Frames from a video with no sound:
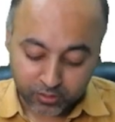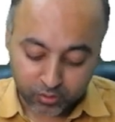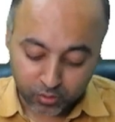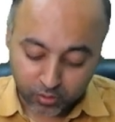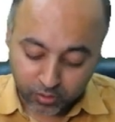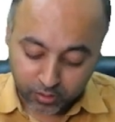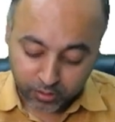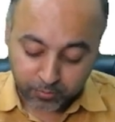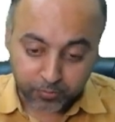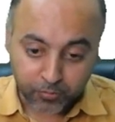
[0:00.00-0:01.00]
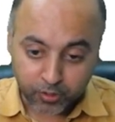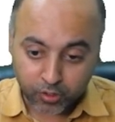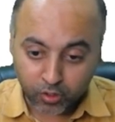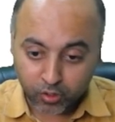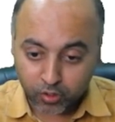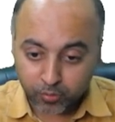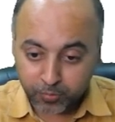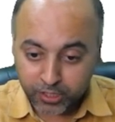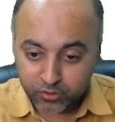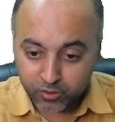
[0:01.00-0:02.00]
so no, no, no,
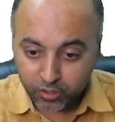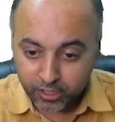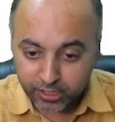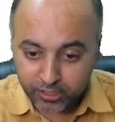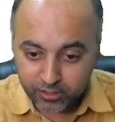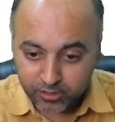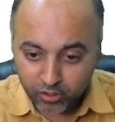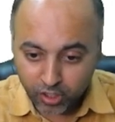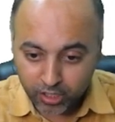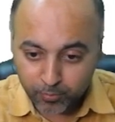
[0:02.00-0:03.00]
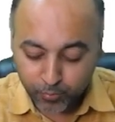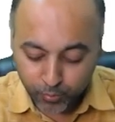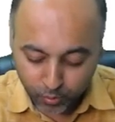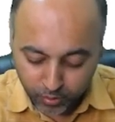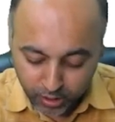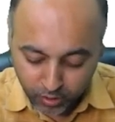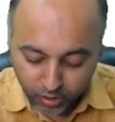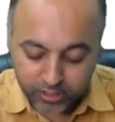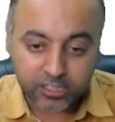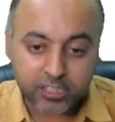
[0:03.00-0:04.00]
please not. It is not prolyl
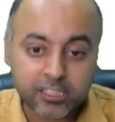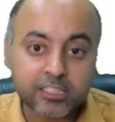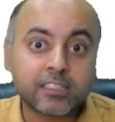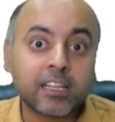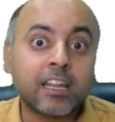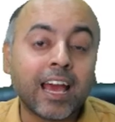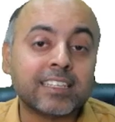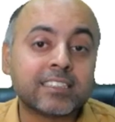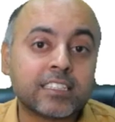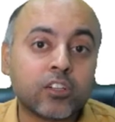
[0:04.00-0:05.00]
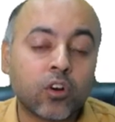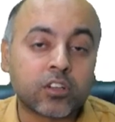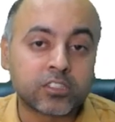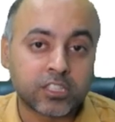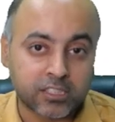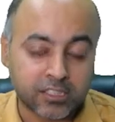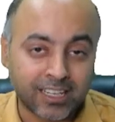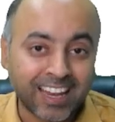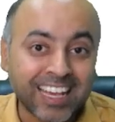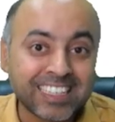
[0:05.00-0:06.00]
oxidase. It is the lysyl oxidase.
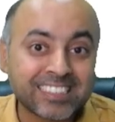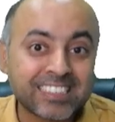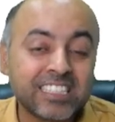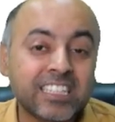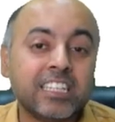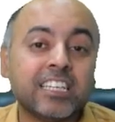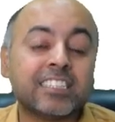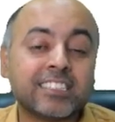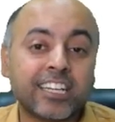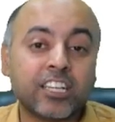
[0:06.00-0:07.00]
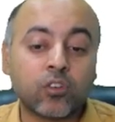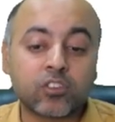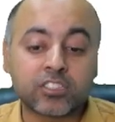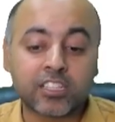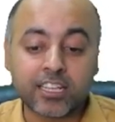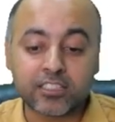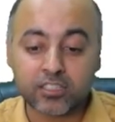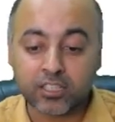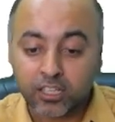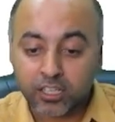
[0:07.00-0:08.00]
Lysine is getting
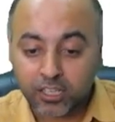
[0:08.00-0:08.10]
oxidized.